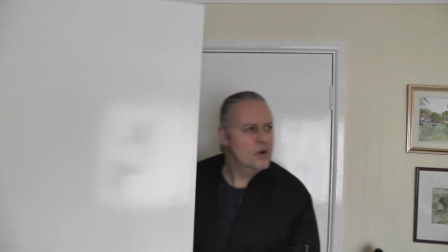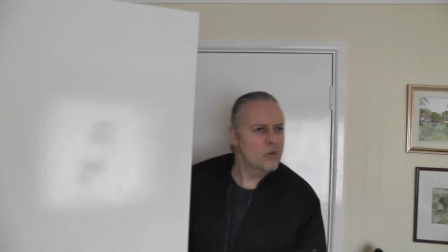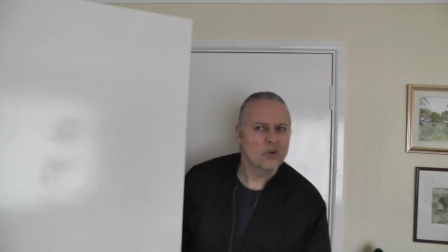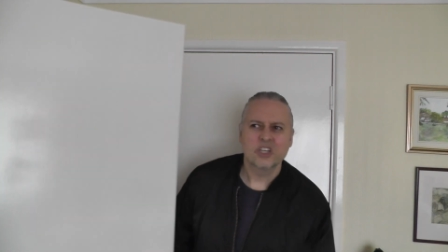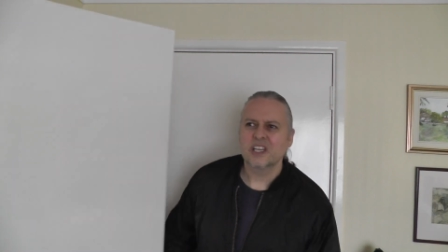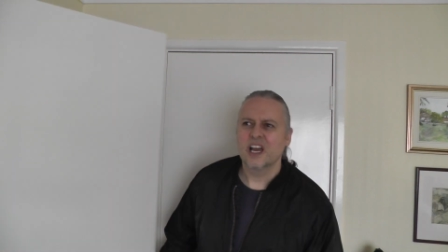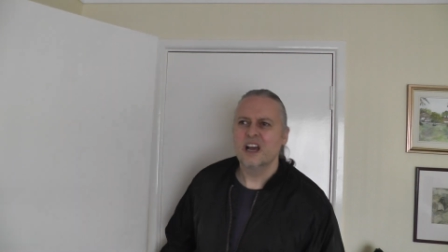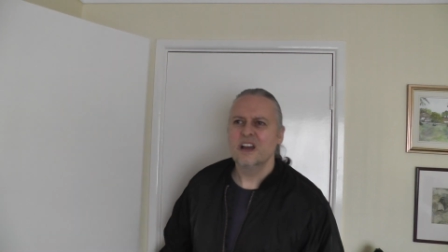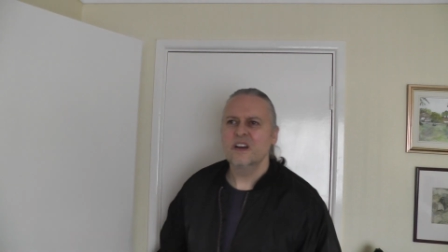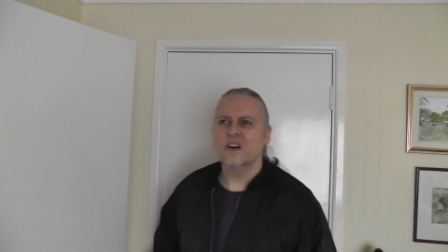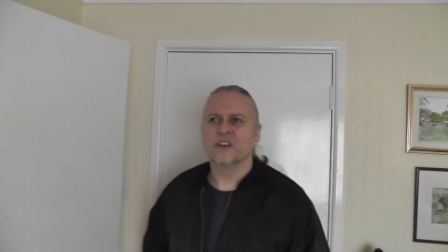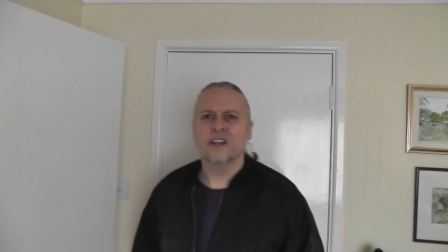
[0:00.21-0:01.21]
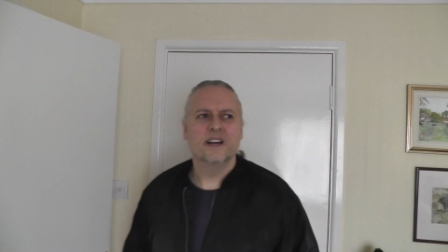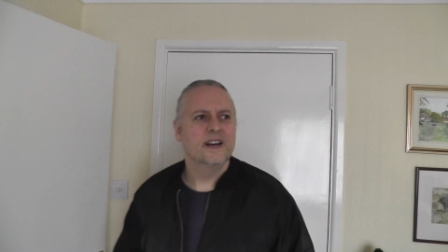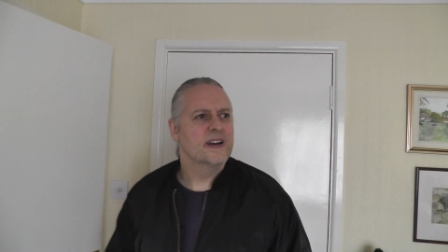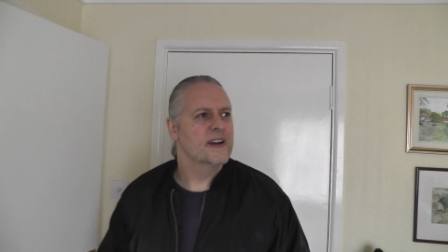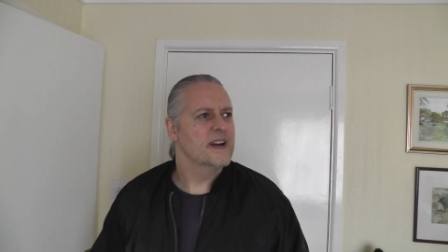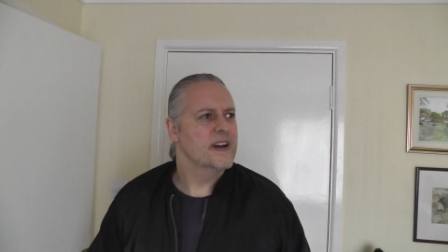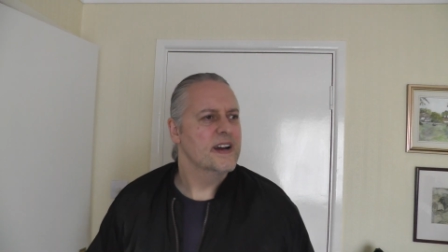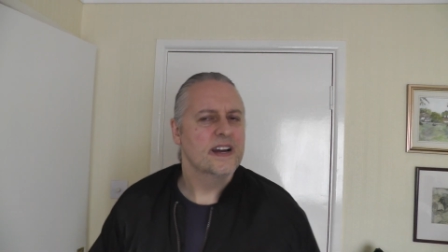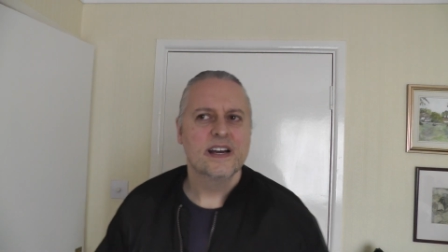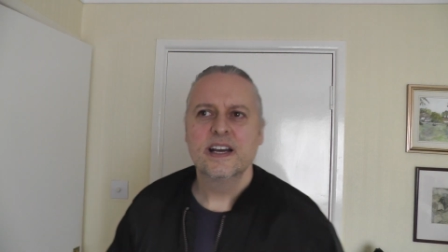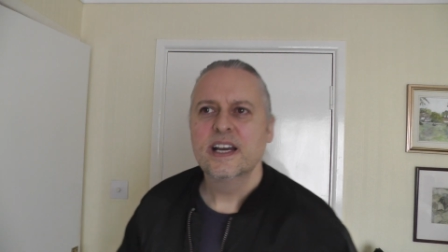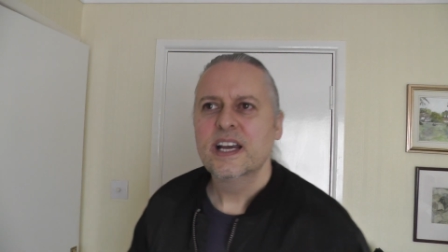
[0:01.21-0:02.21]
What's going on?
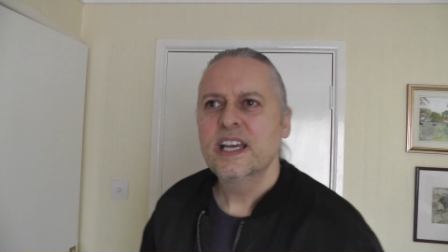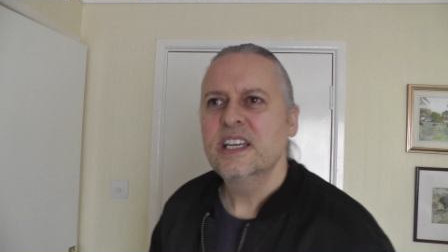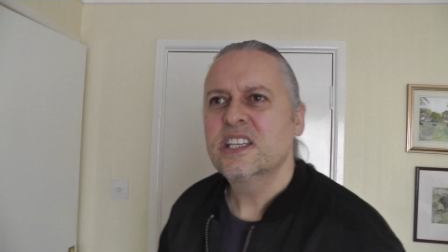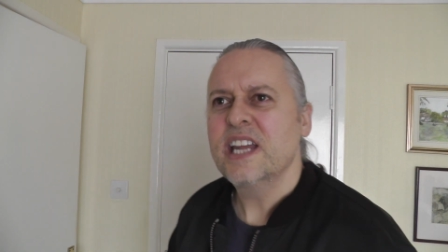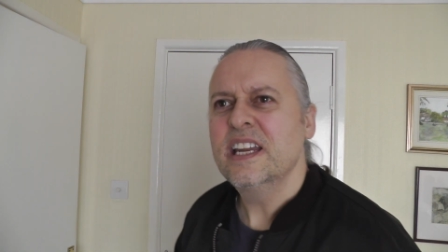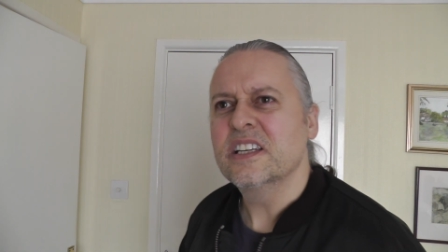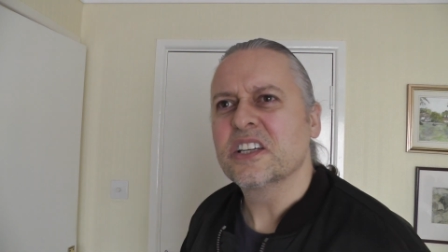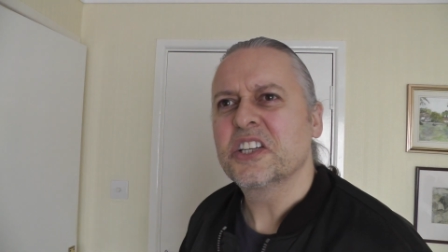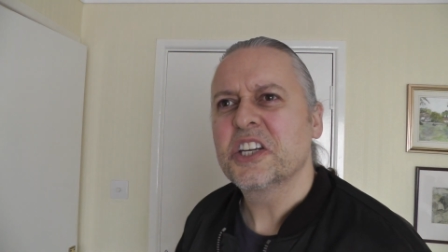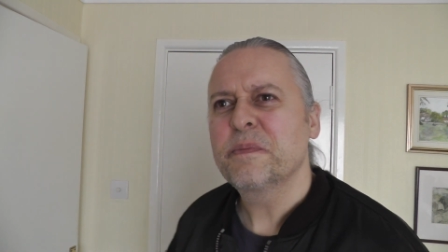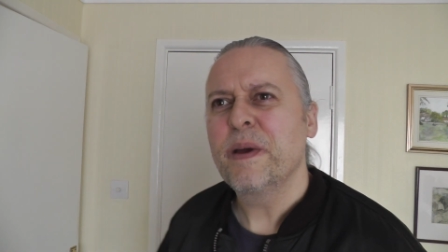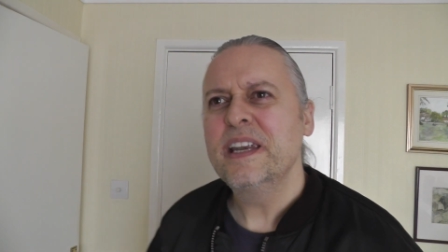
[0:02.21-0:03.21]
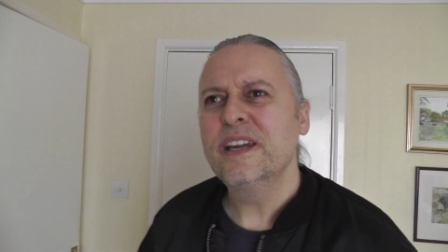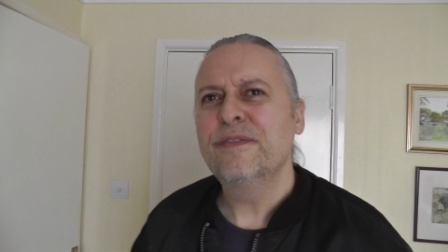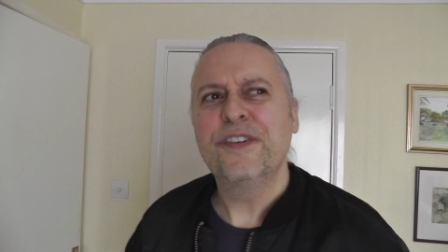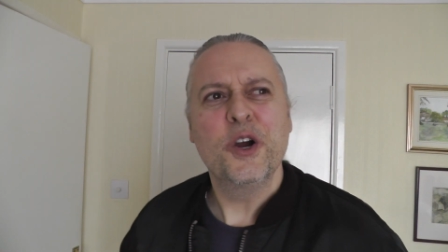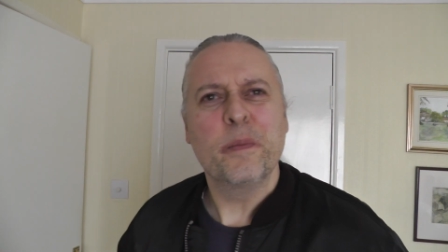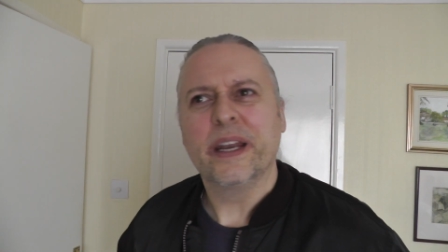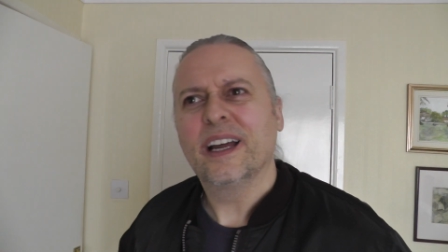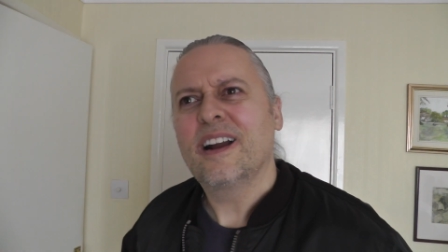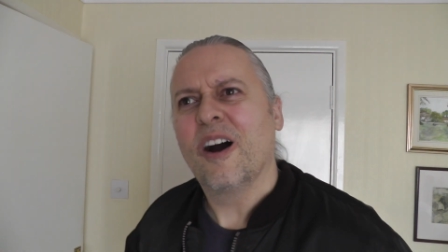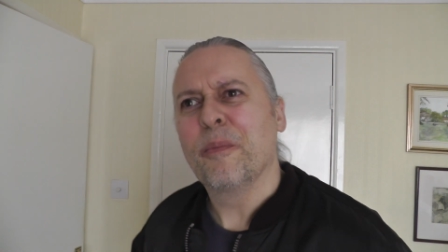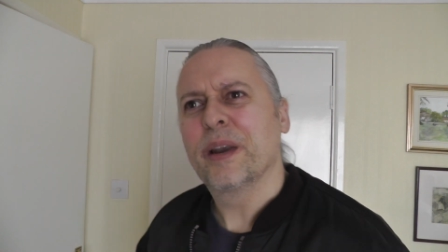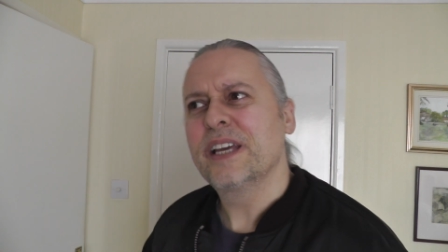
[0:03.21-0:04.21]
EastEnders suspended filming. I
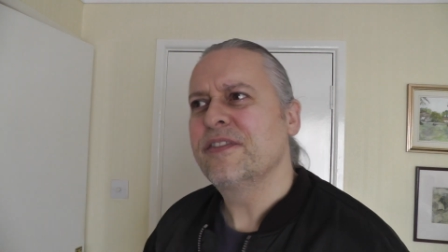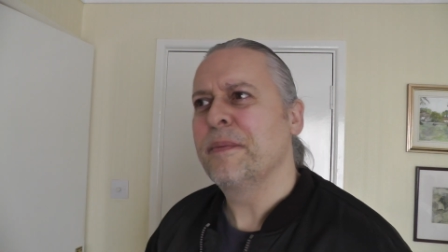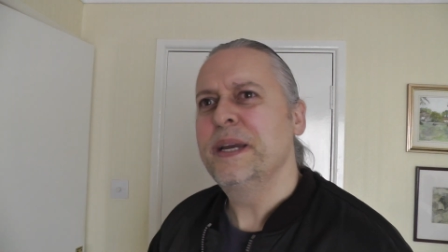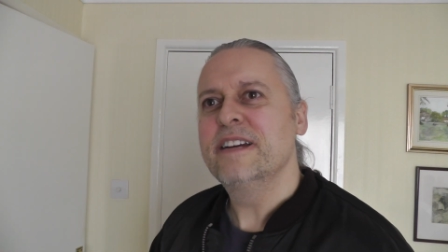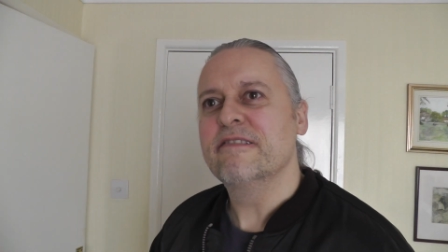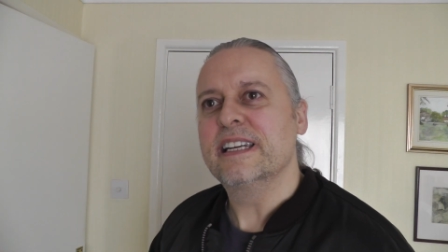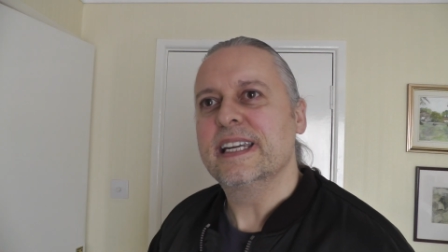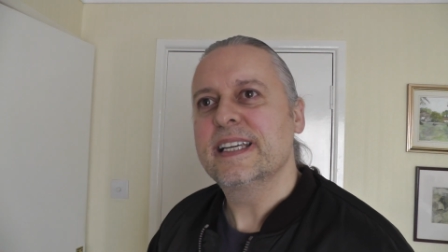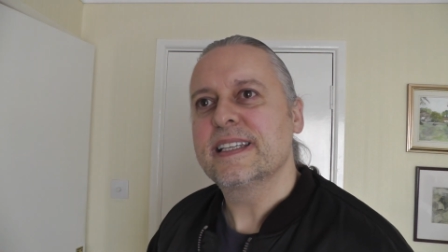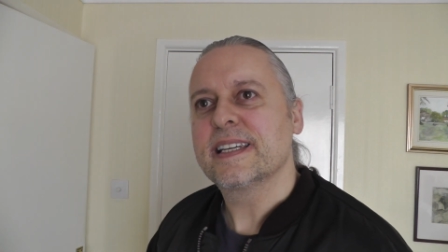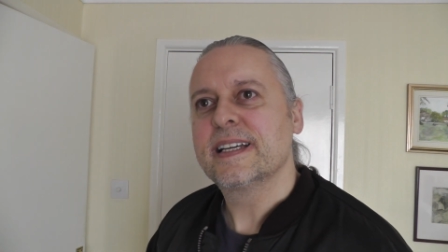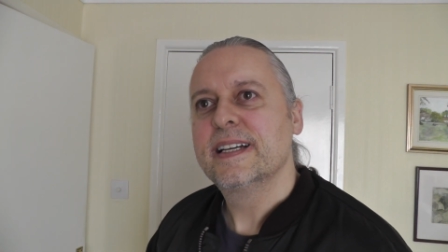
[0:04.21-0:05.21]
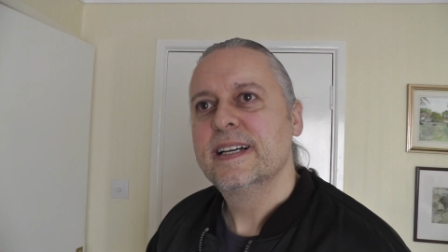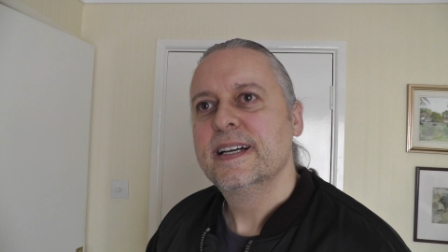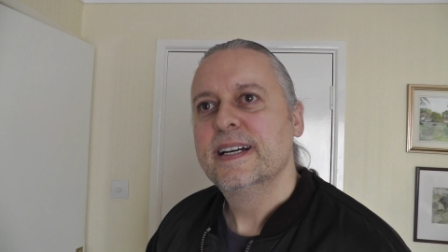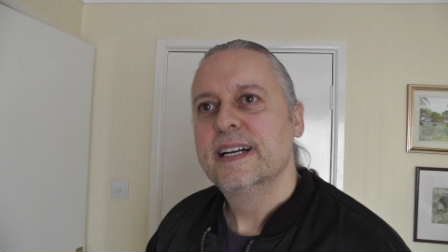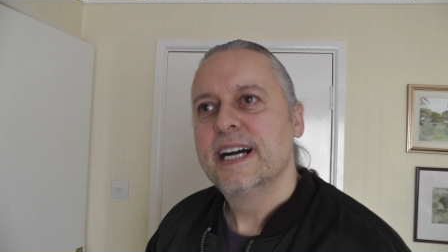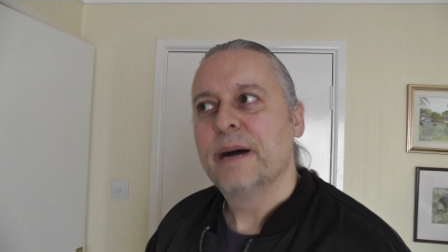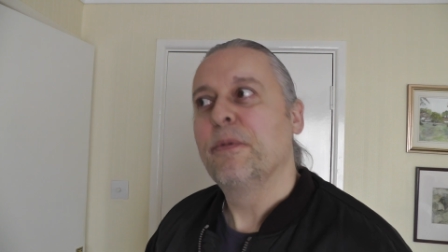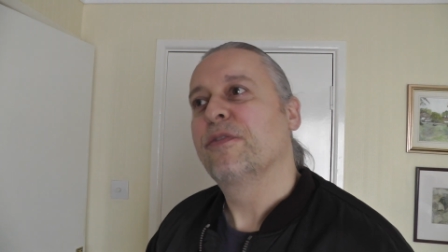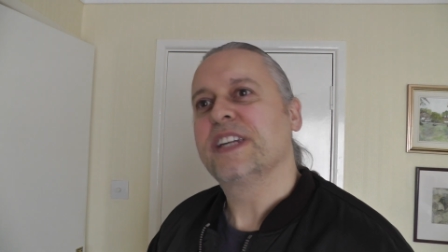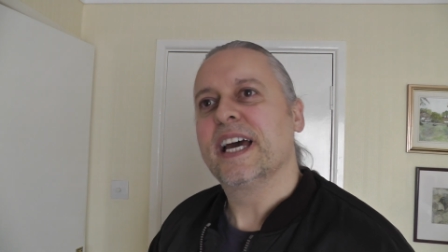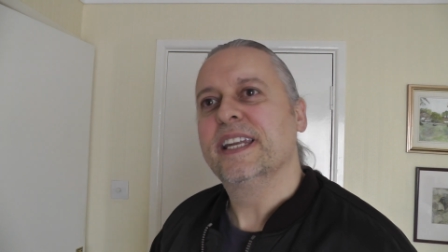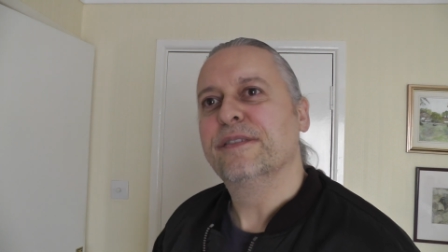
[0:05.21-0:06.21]
can't believe I'm hearing this. I'm off
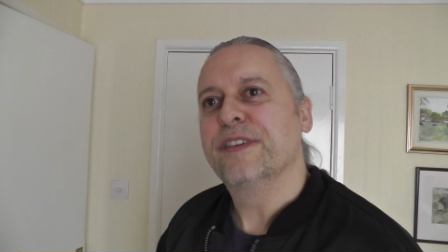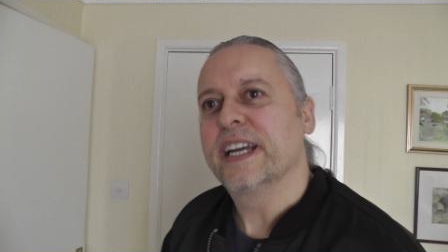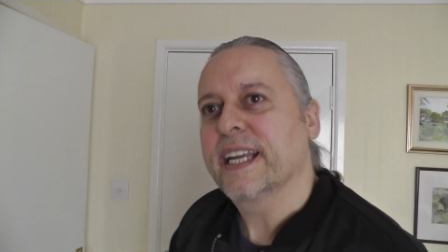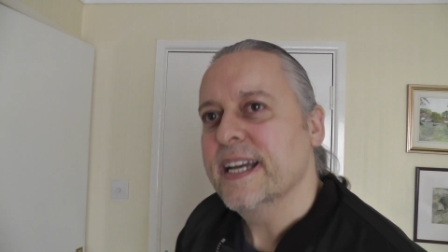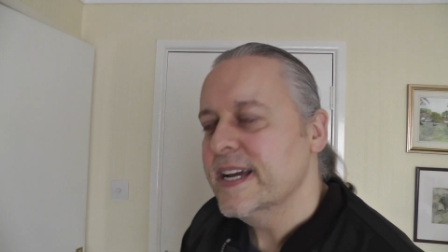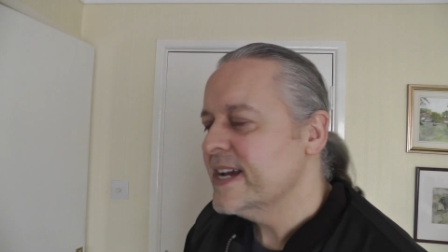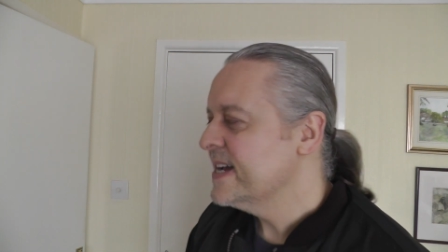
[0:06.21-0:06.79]
down to Vic.